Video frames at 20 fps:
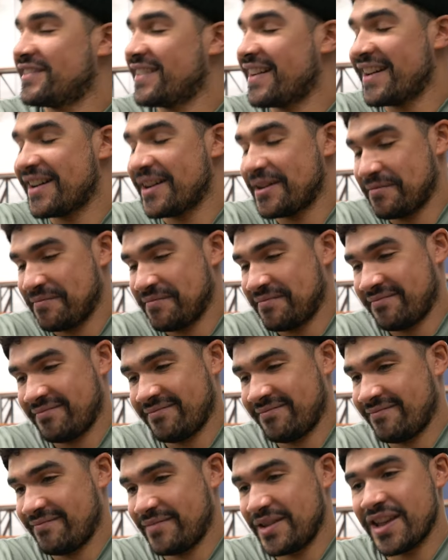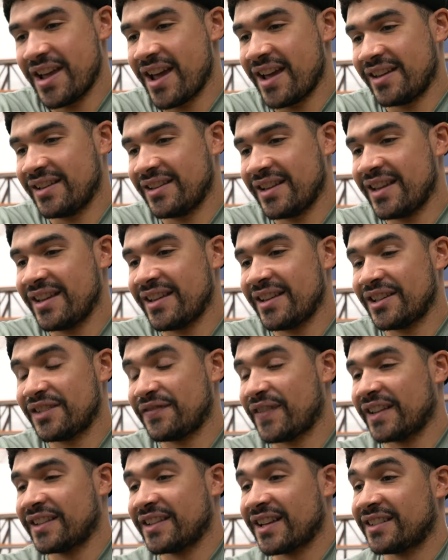But yeah, it's
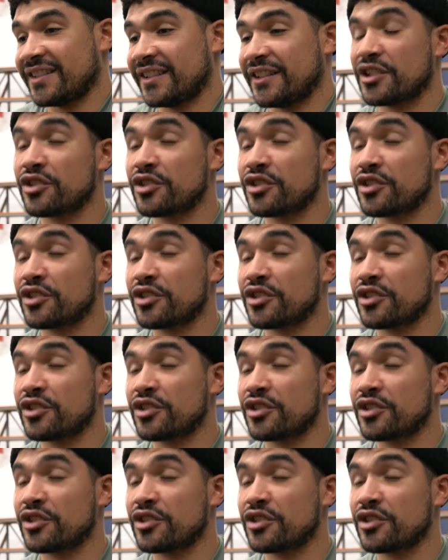fantastic.